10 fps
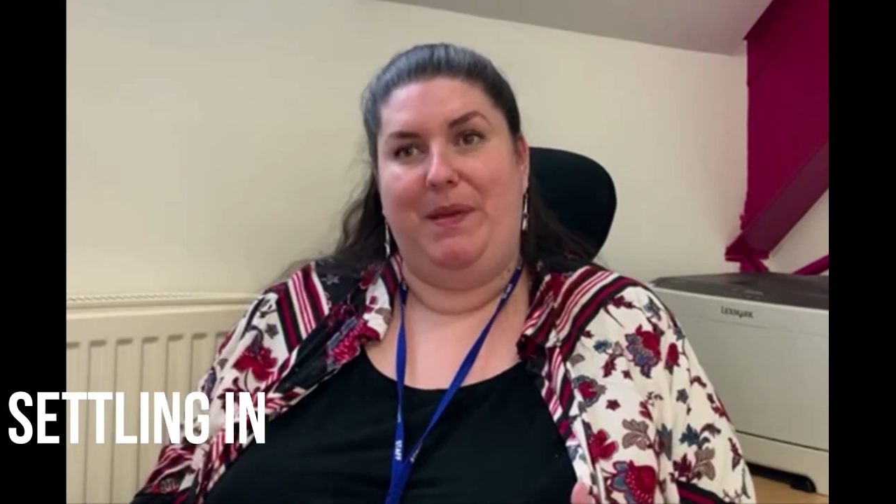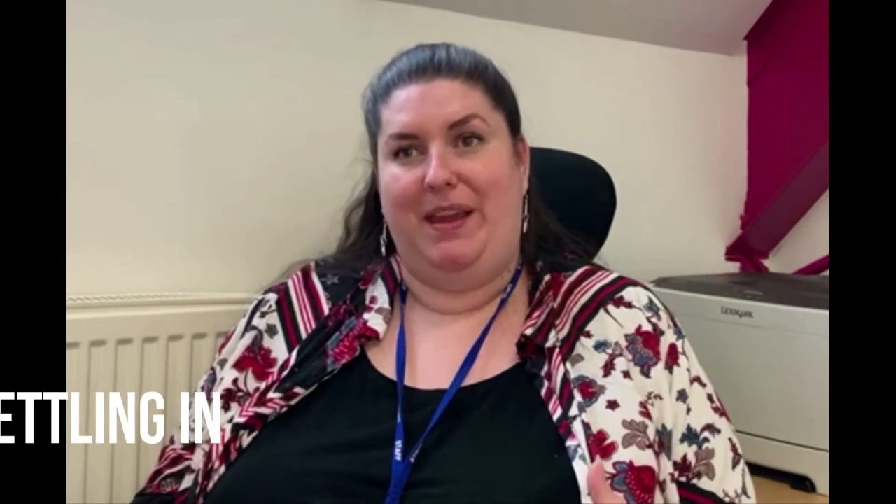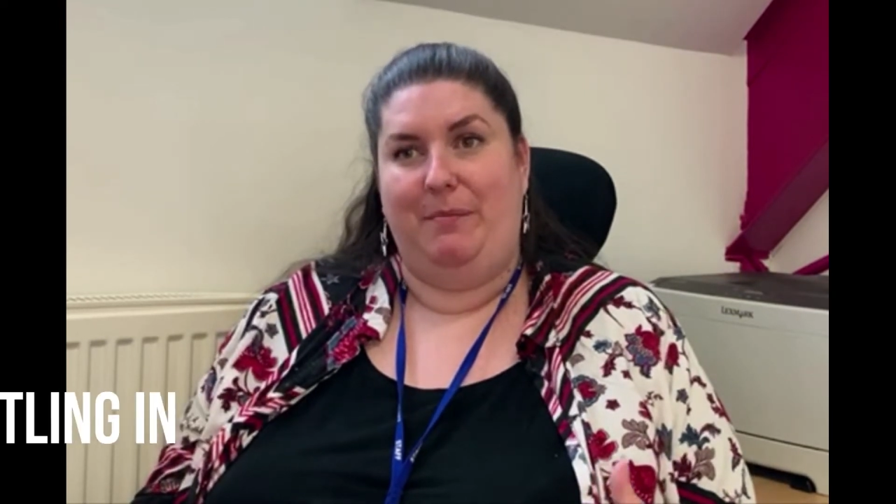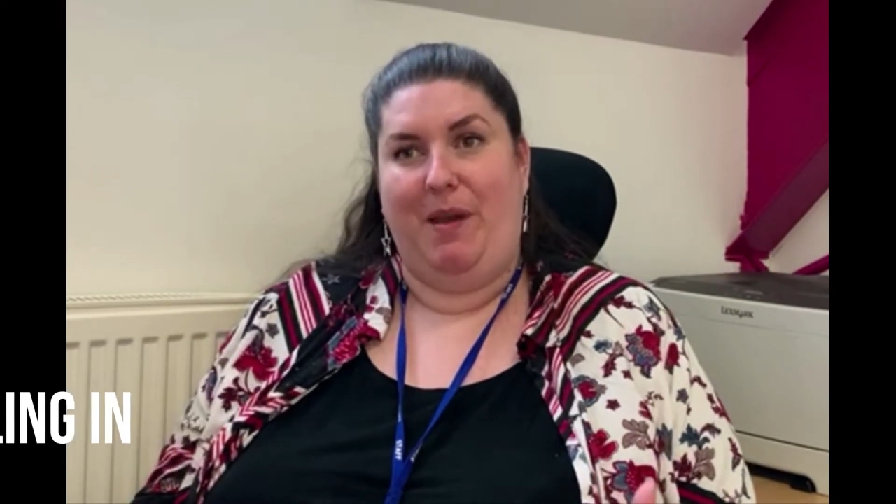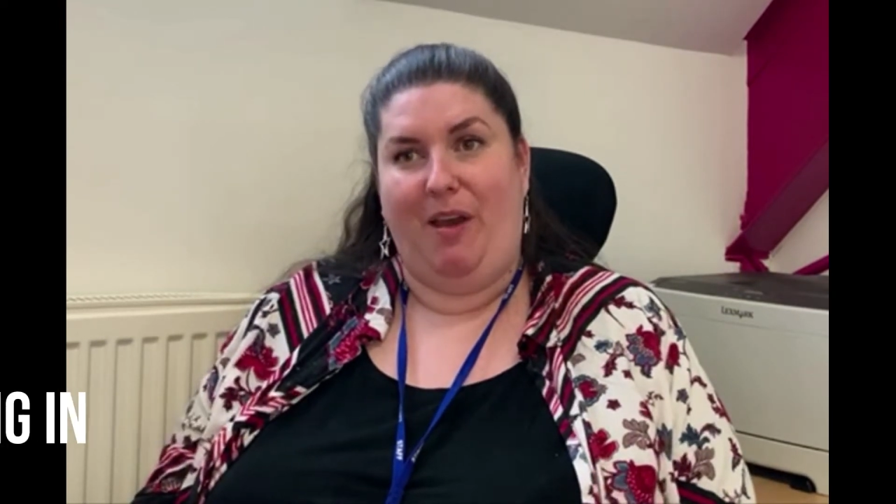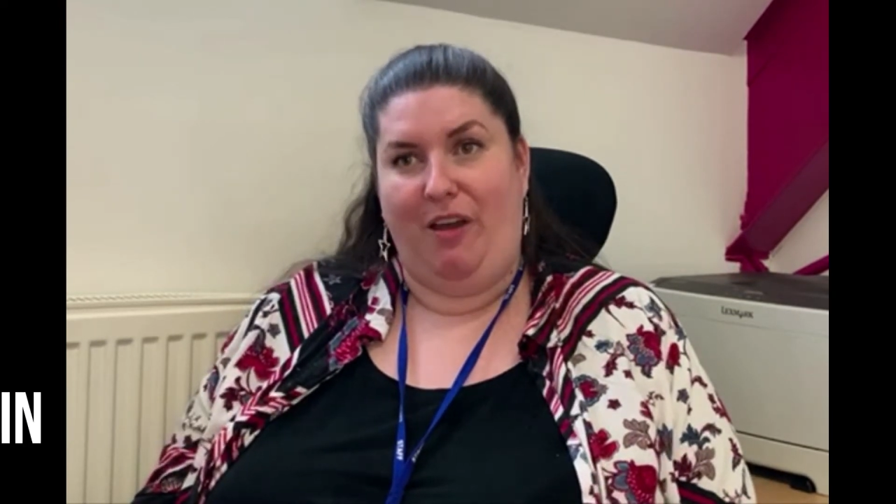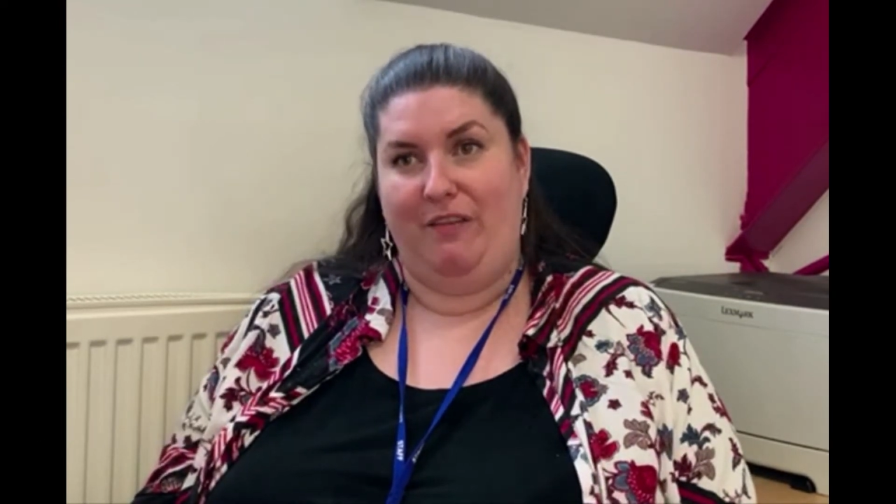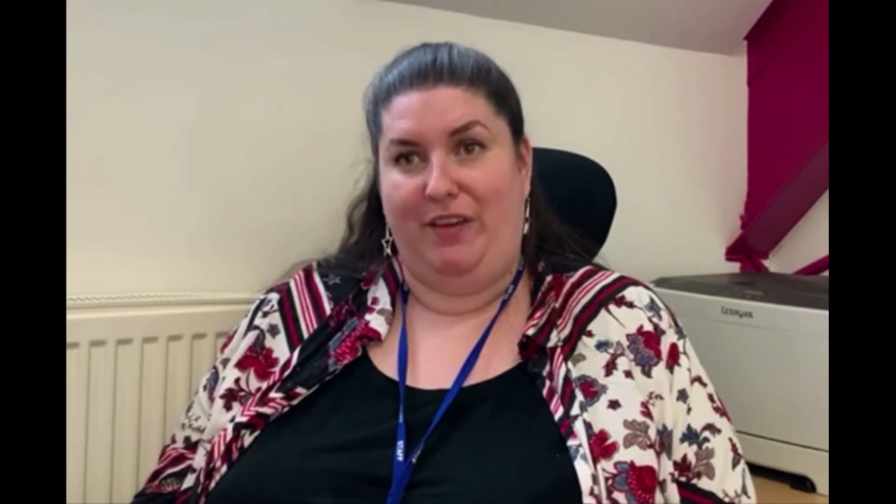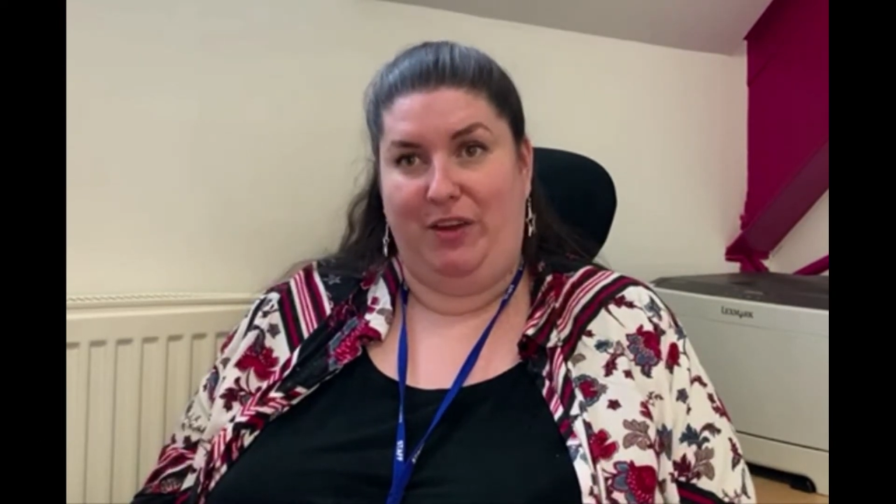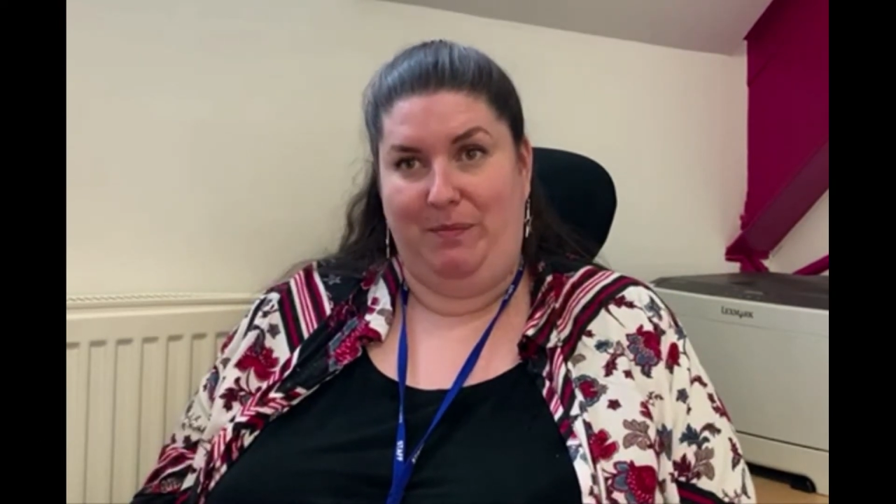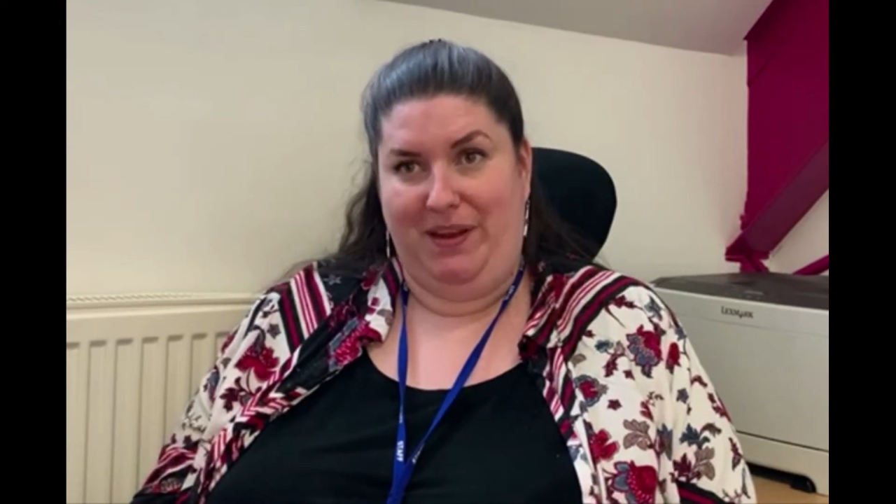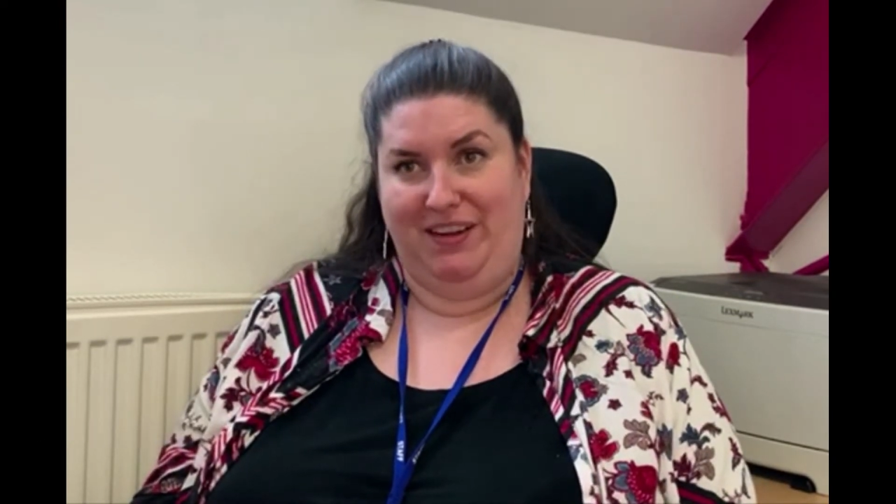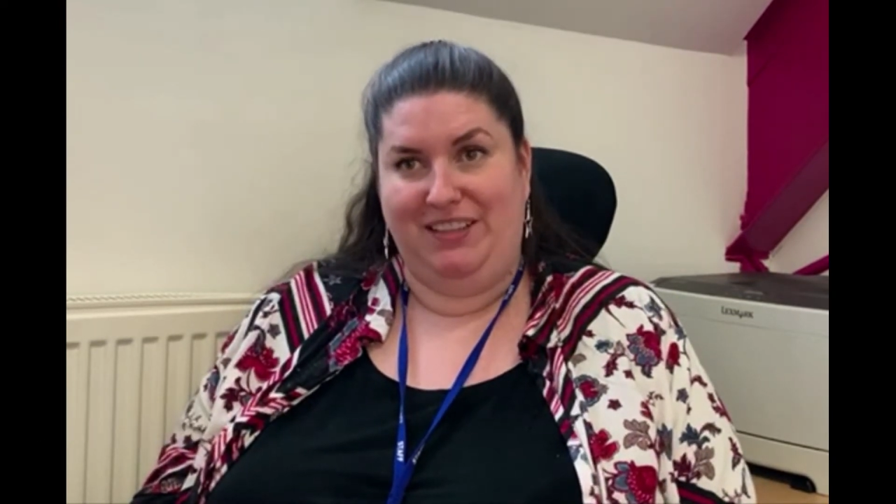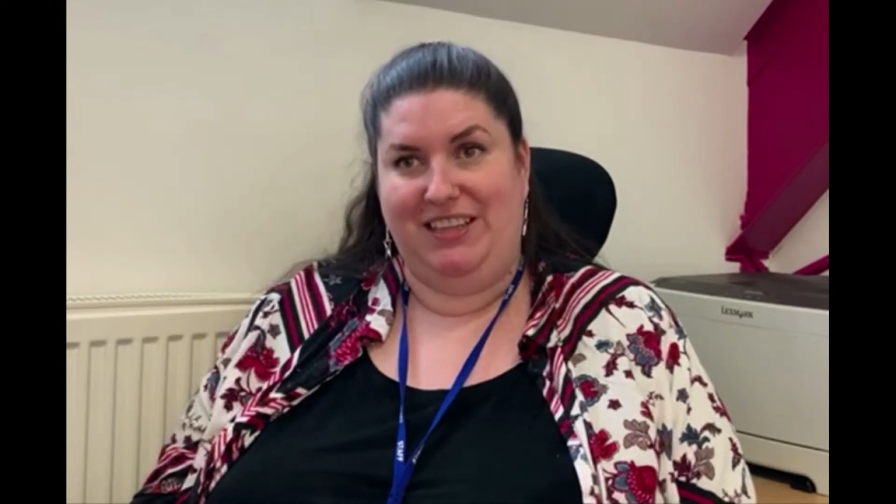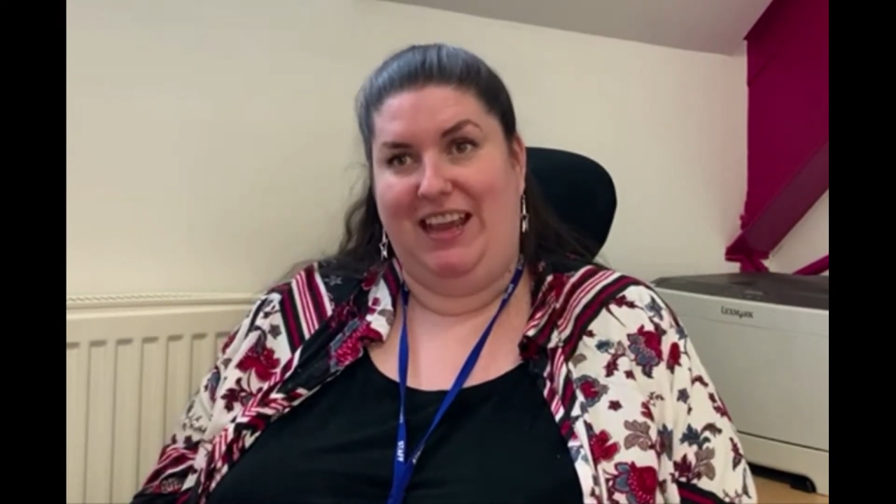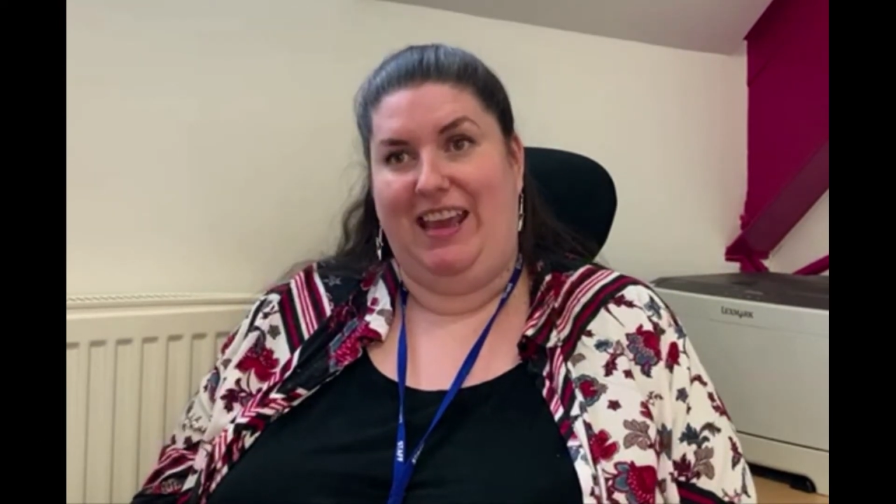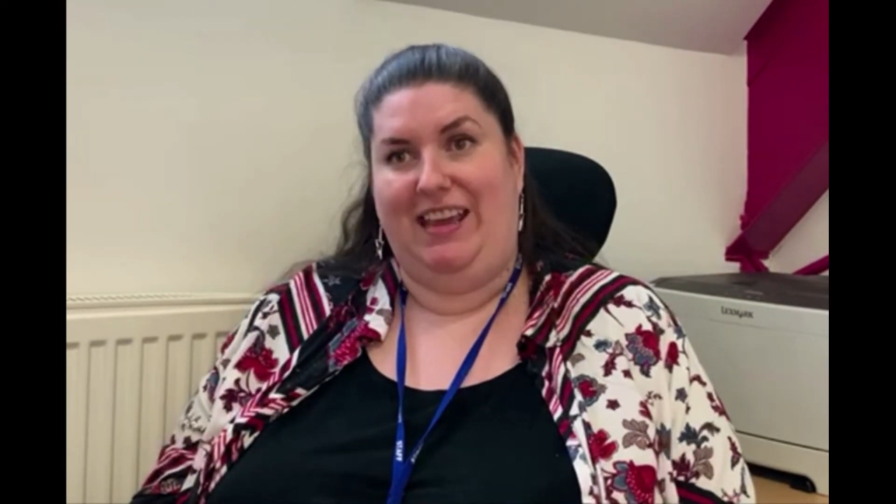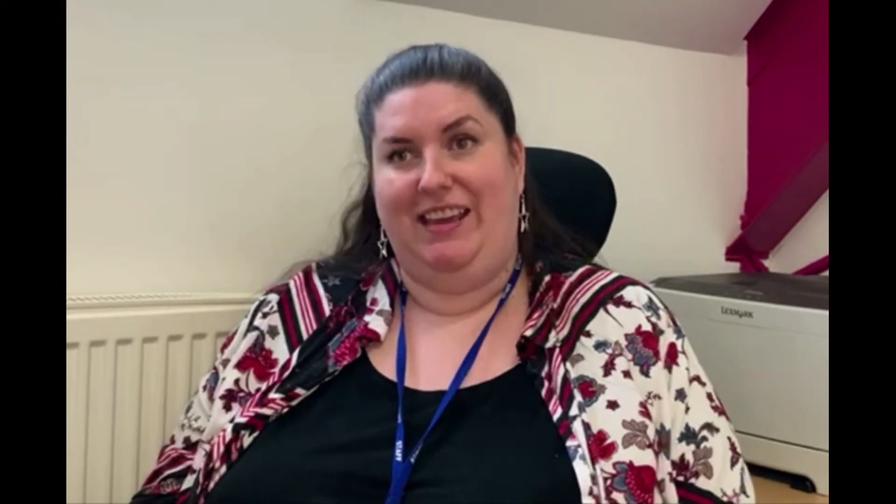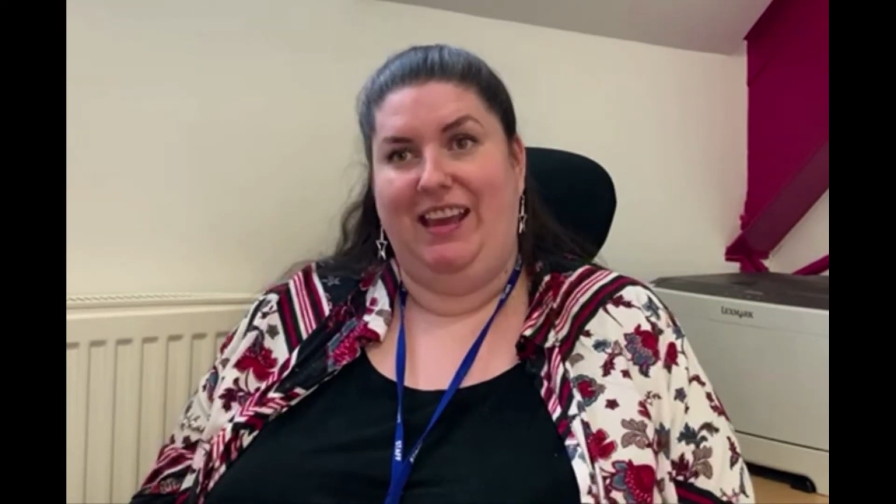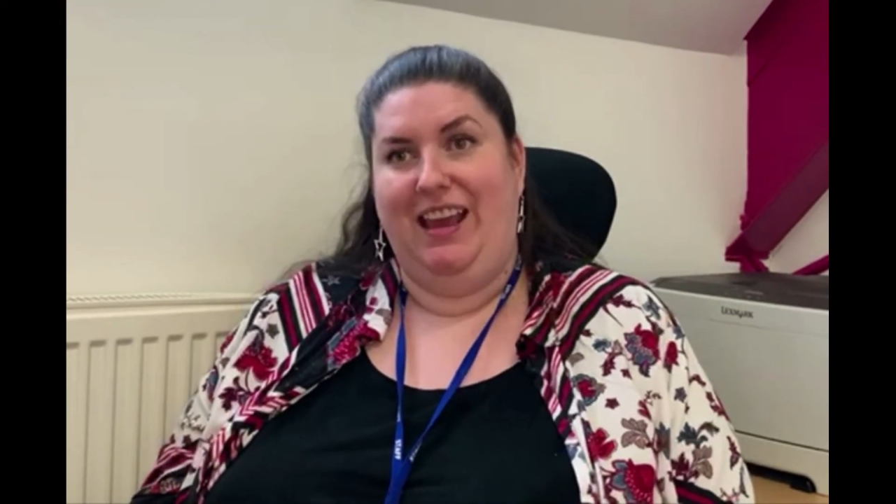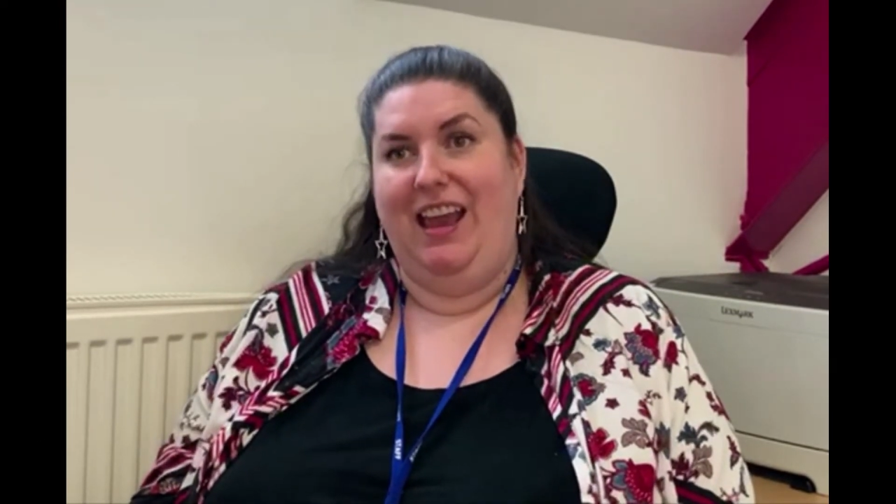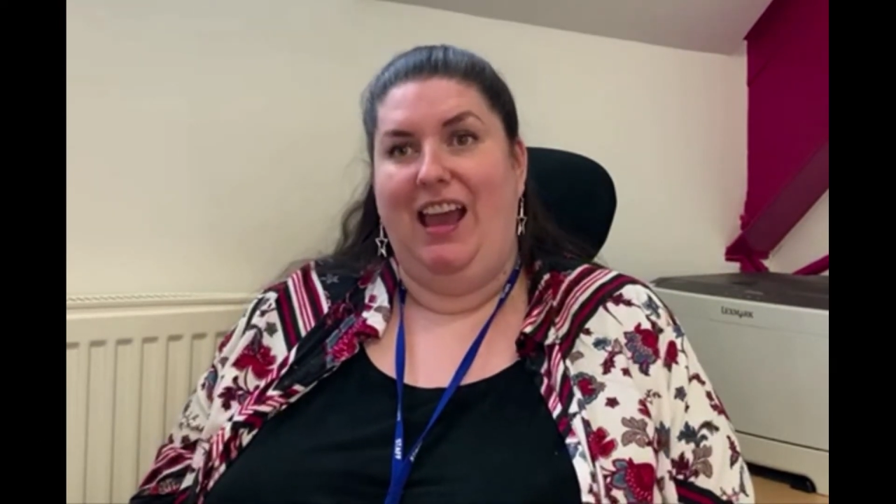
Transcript: being part of a community